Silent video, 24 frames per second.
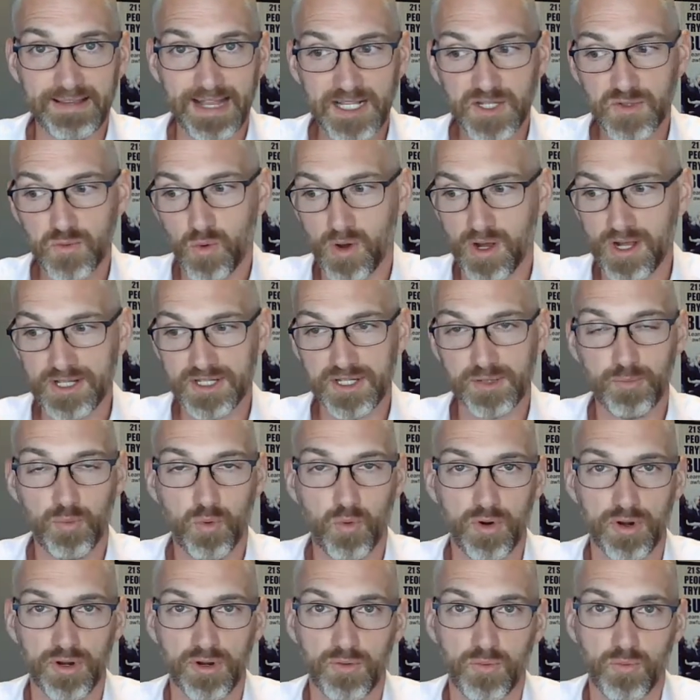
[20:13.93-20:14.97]
And that's why it's
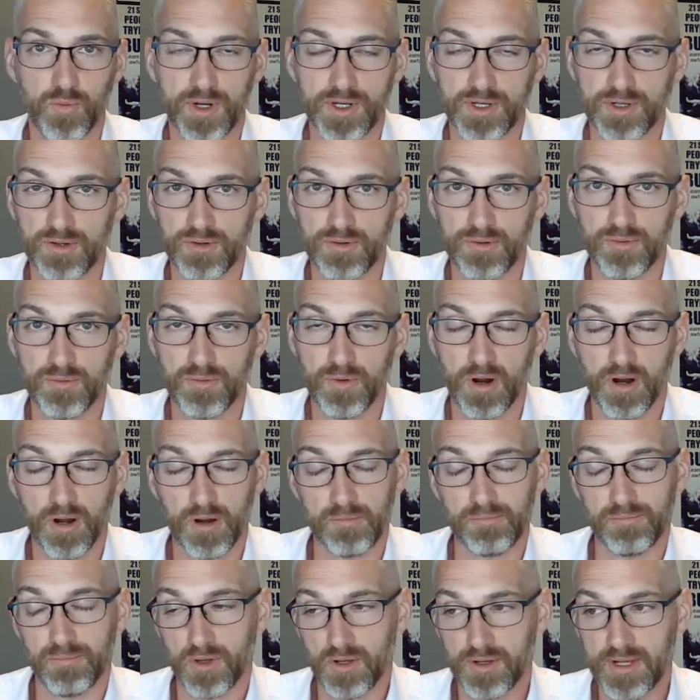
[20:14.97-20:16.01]
important when you
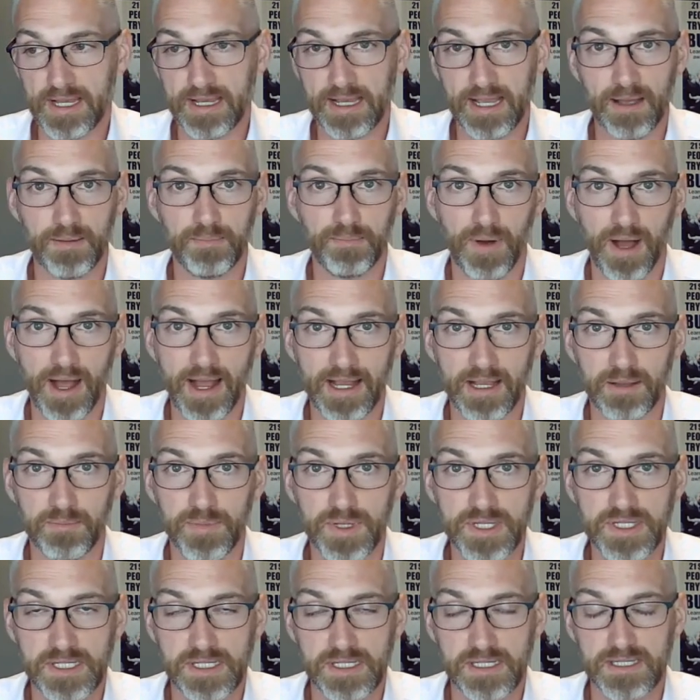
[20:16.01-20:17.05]
are looking at buying a
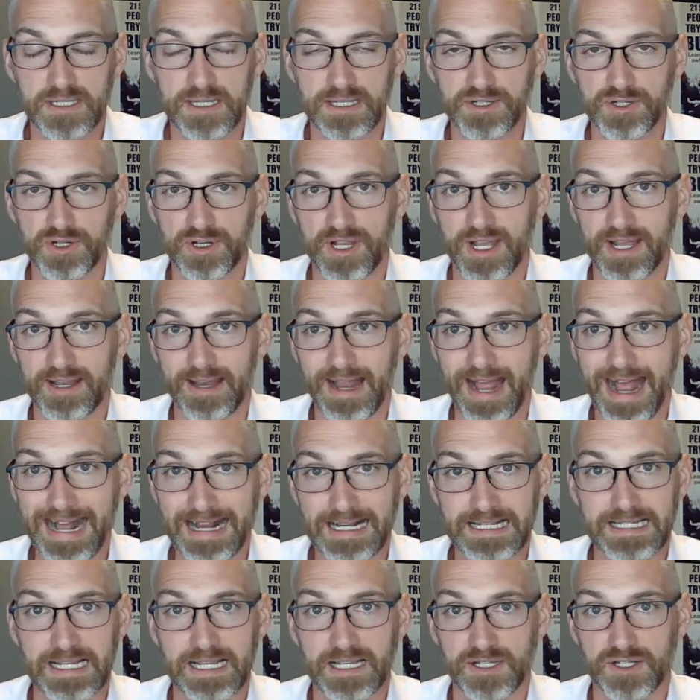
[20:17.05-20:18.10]
business that you get
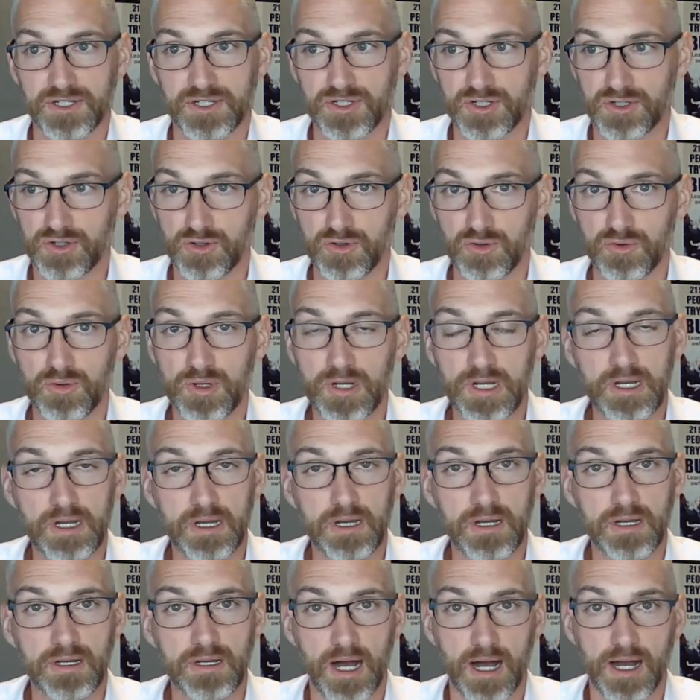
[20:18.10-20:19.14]
access to
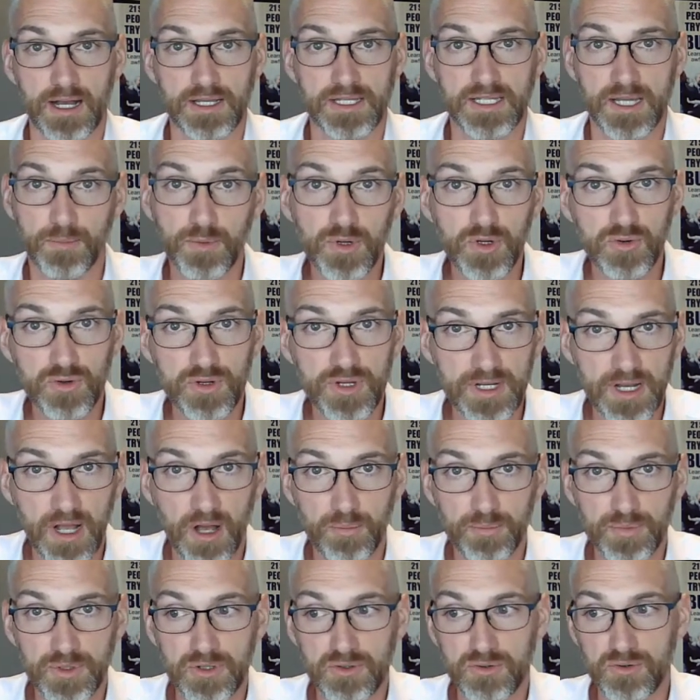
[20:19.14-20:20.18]
uh, someone who can
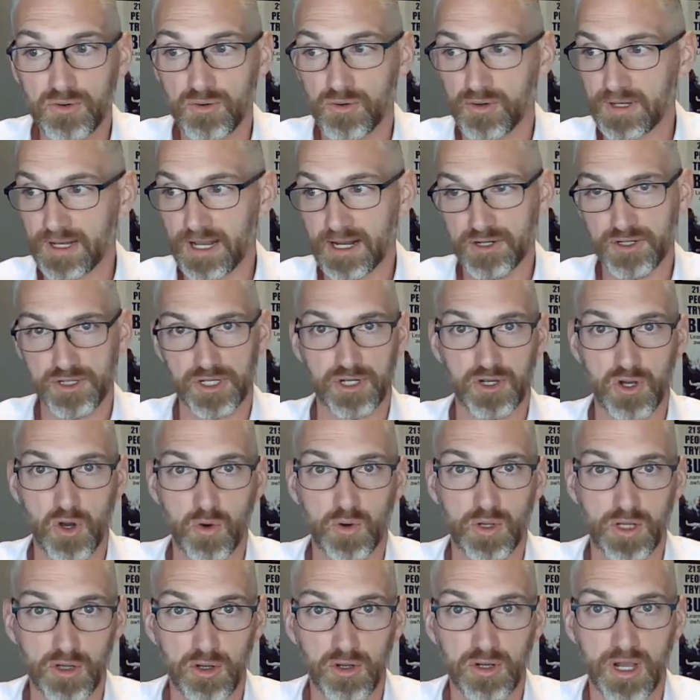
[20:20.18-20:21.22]
help you, who can actually
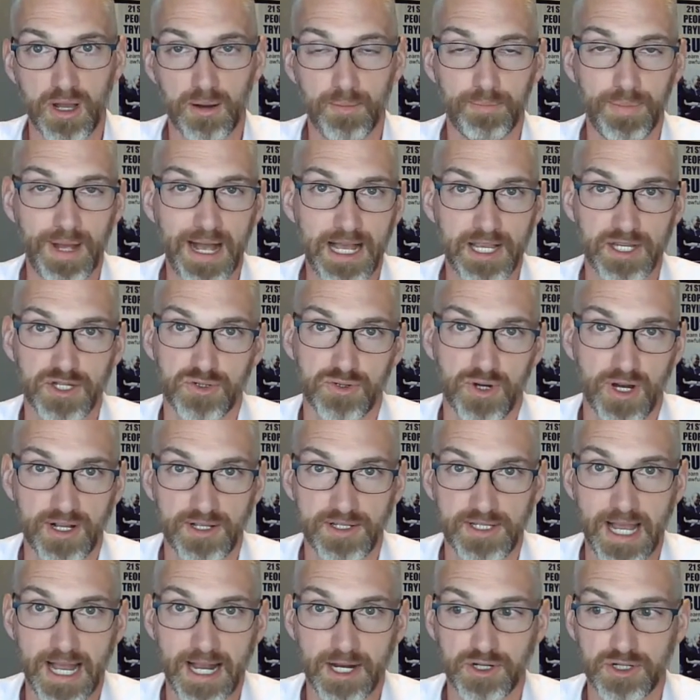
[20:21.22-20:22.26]
go and look up past
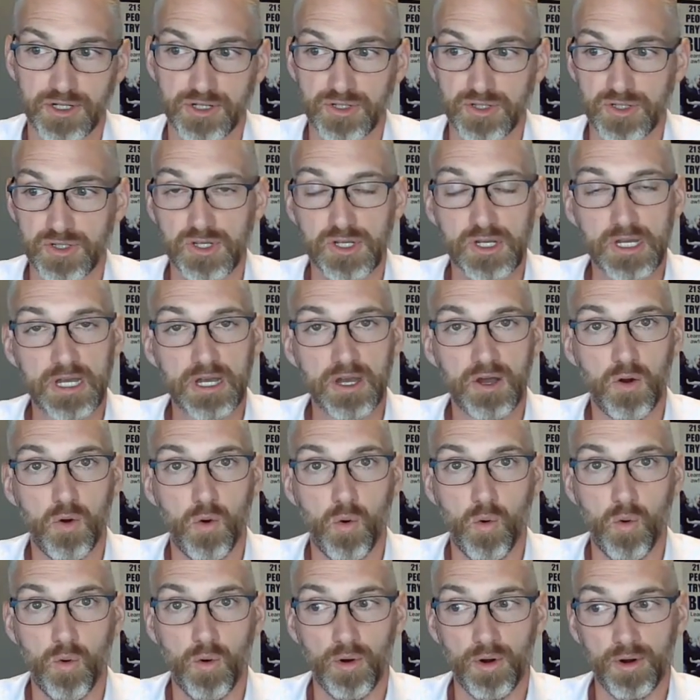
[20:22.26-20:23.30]
transactions
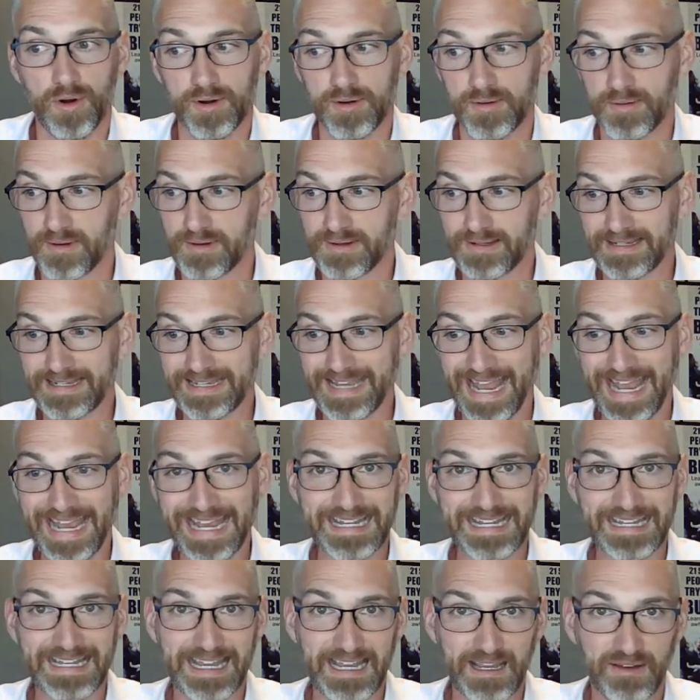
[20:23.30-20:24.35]
or
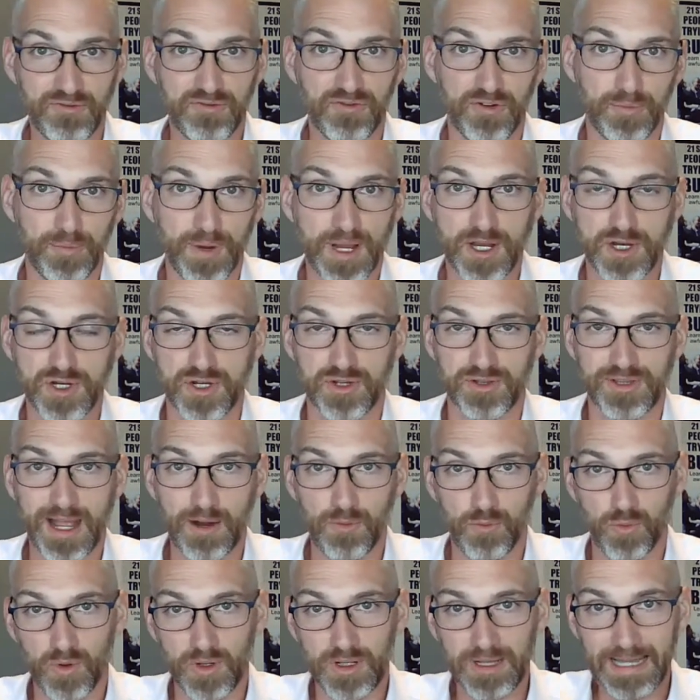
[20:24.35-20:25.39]
gain information
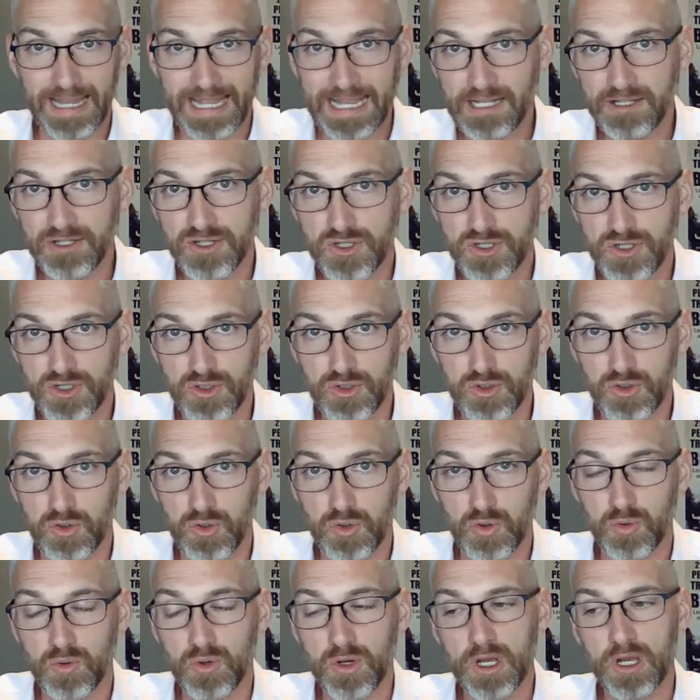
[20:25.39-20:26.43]
that relates
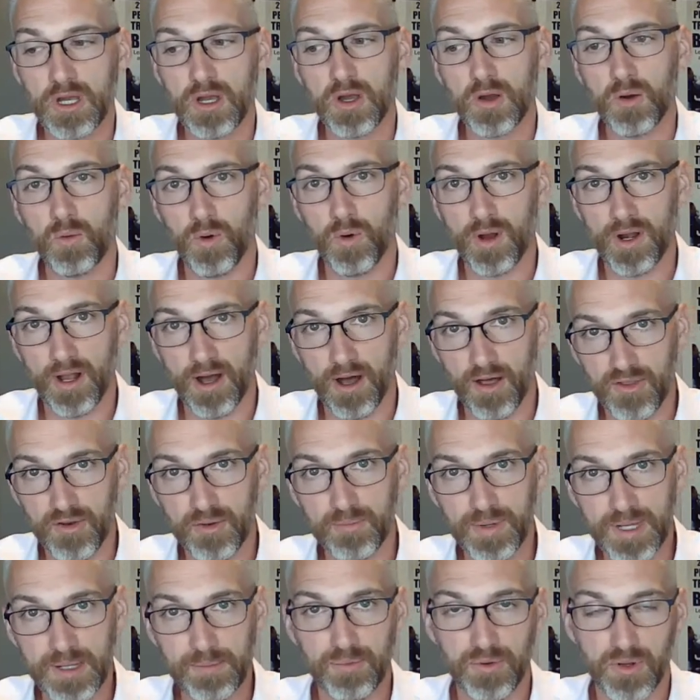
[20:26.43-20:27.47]
to what
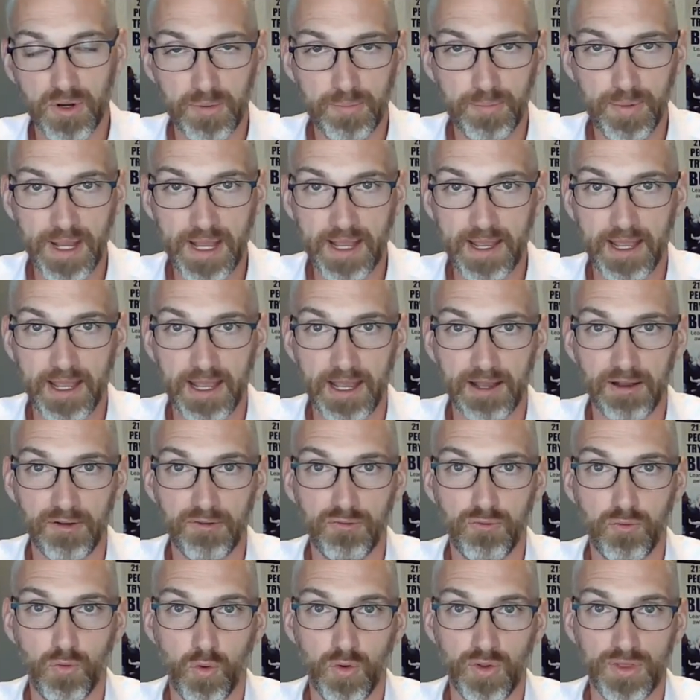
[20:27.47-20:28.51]
other people are
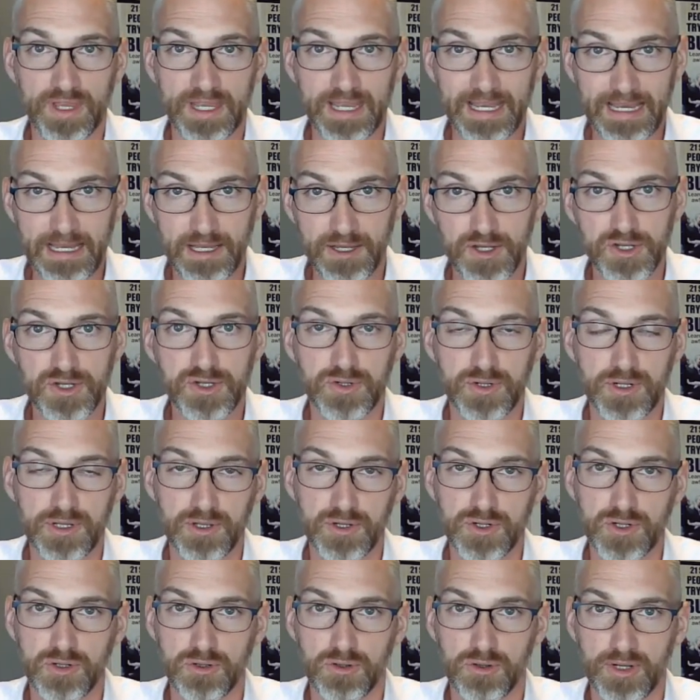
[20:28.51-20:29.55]
paying for the industry
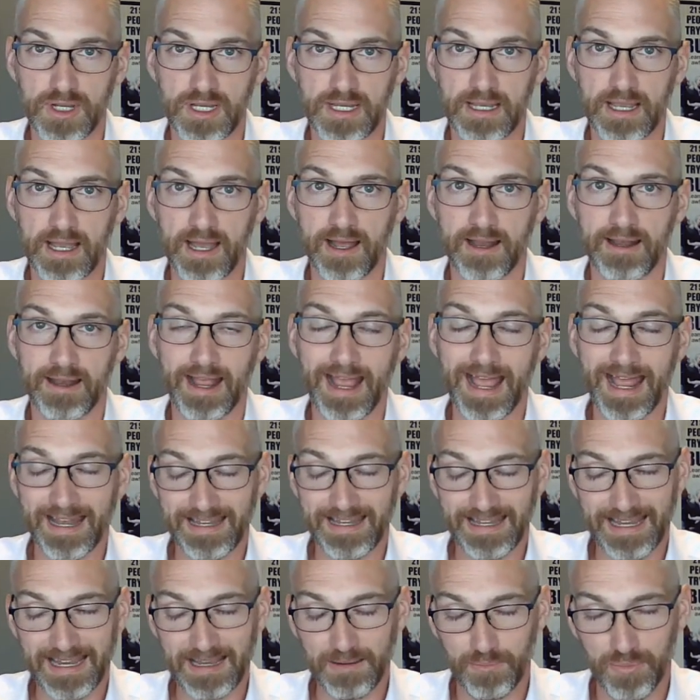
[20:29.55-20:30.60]
that you're looking at,
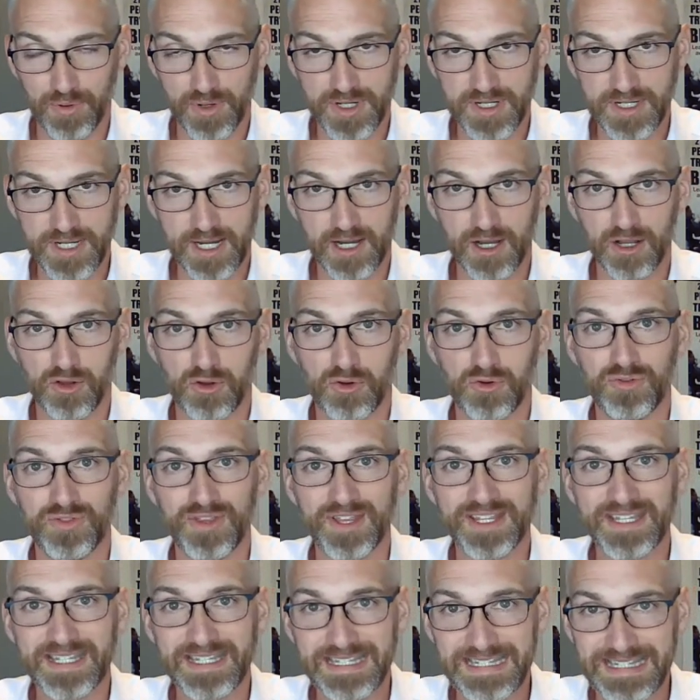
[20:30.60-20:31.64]
and in particular,
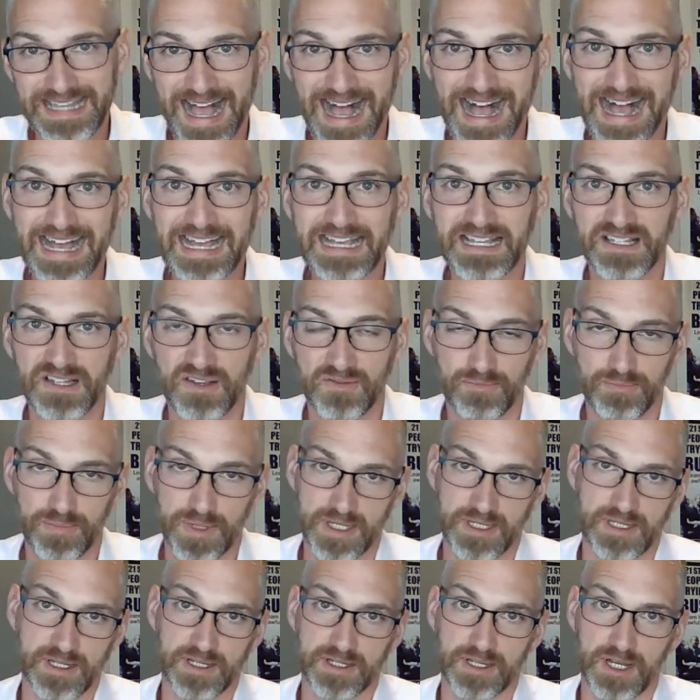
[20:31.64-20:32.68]
the size of
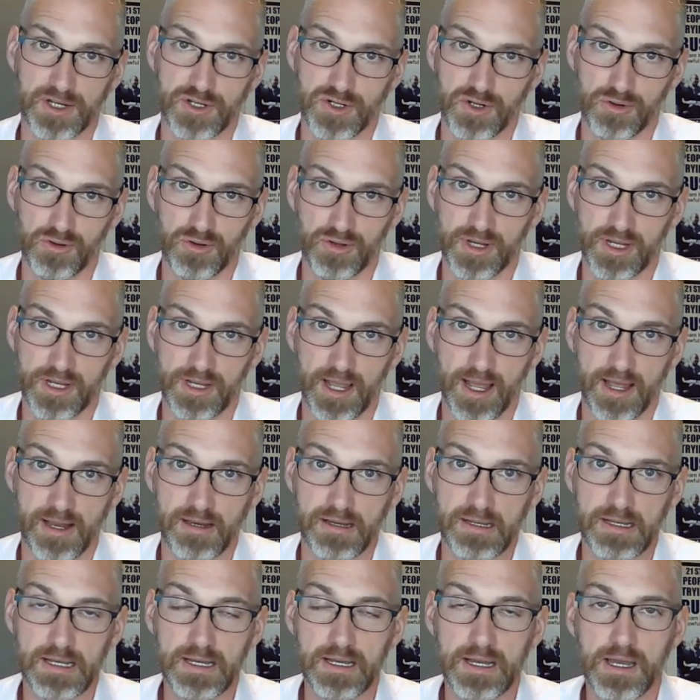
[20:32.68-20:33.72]
business that you're looking at.
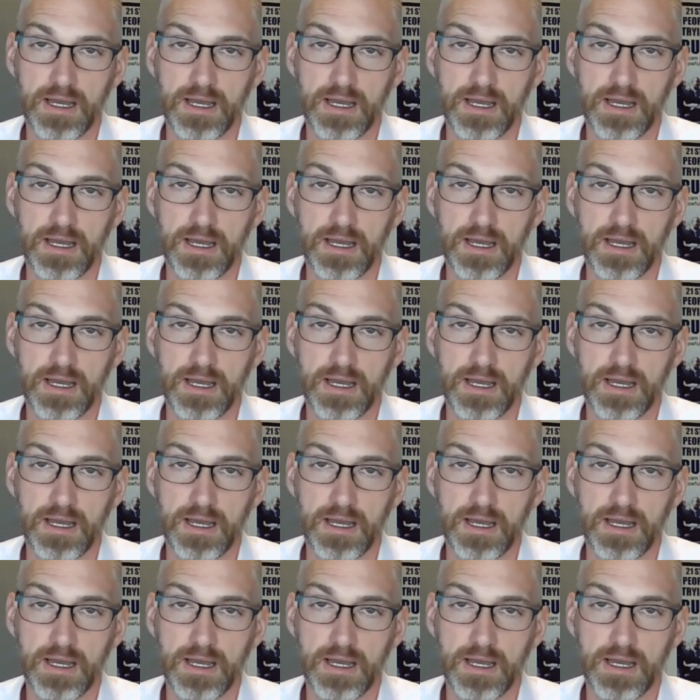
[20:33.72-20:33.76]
